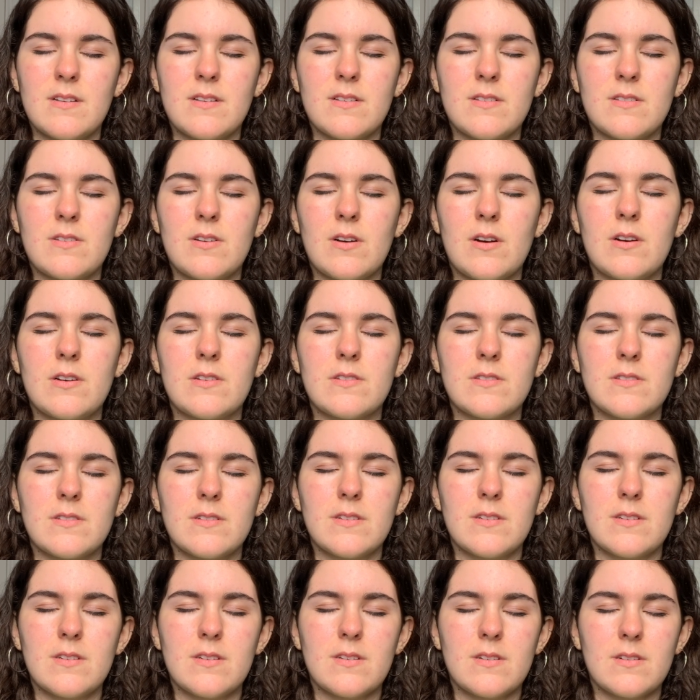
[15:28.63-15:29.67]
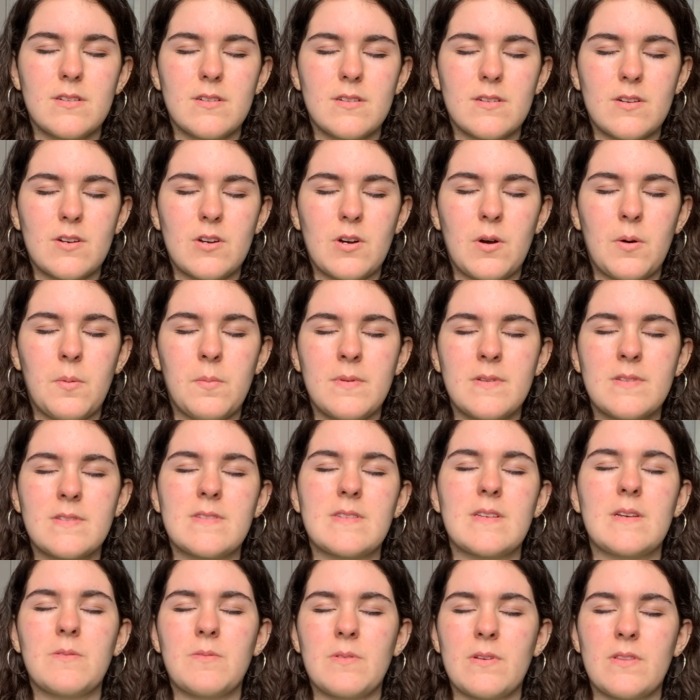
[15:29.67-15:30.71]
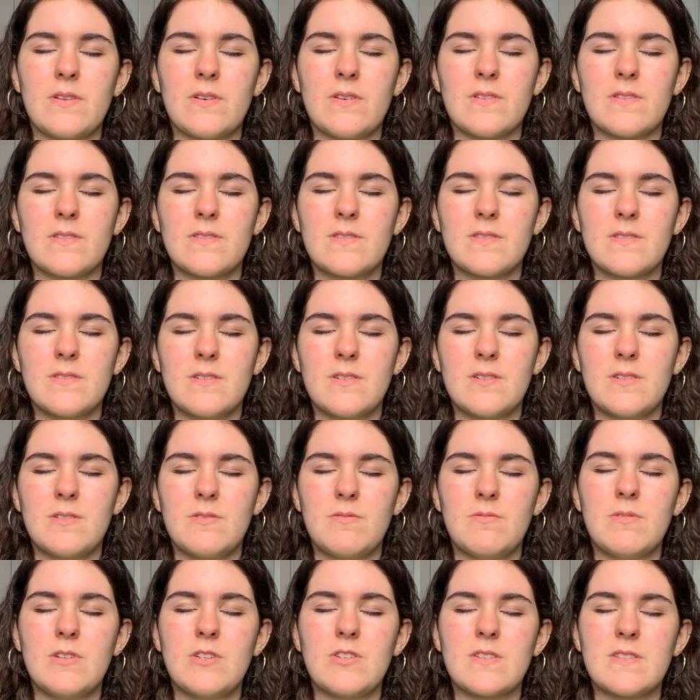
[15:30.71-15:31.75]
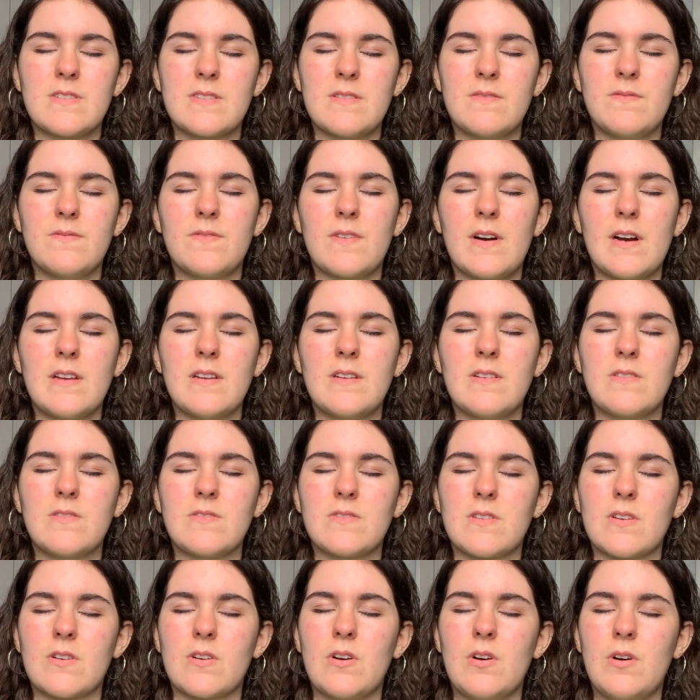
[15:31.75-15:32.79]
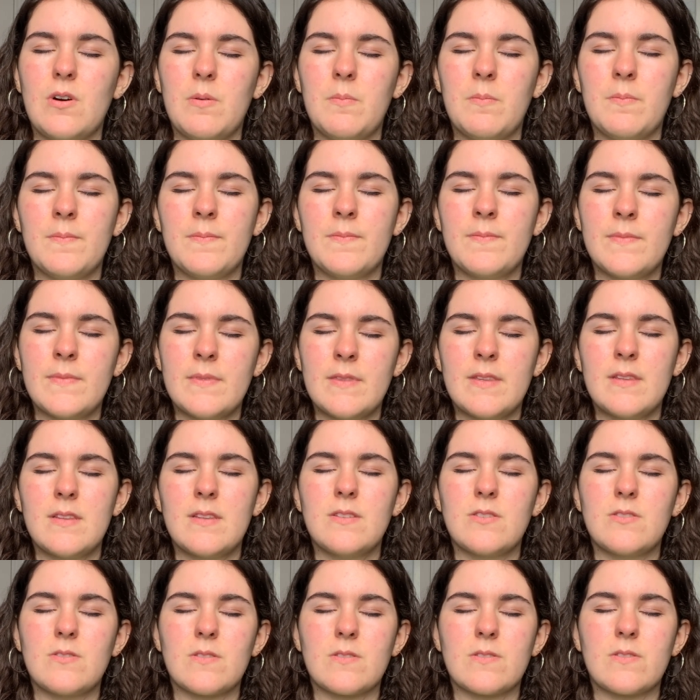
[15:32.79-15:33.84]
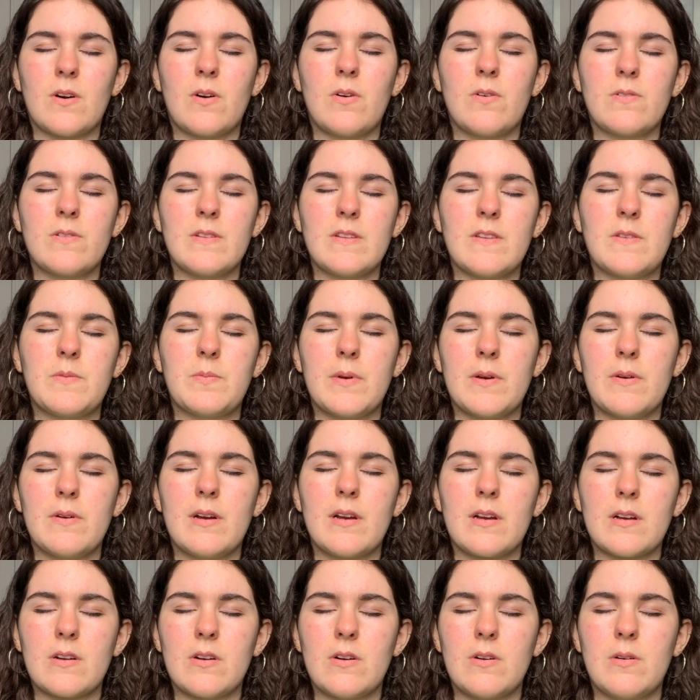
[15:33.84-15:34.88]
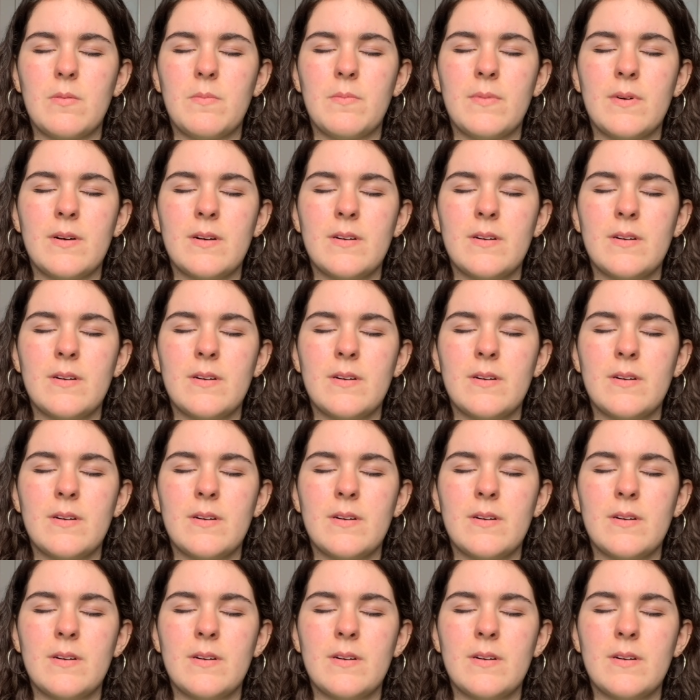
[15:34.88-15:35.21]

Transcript: God, come and sit with us. We just invite you to come. Just Holy Spirit, come.